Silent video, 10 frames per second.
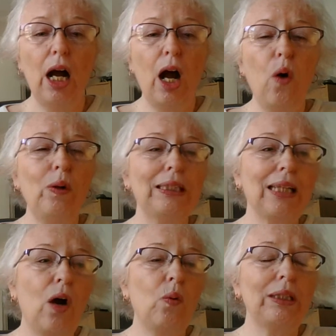Always,
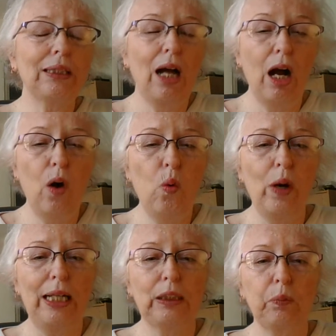always,
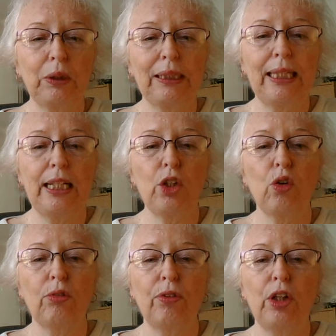always present
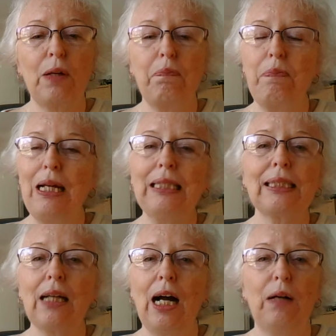your very
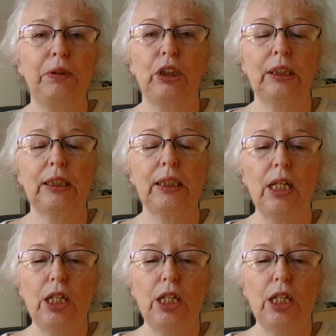best options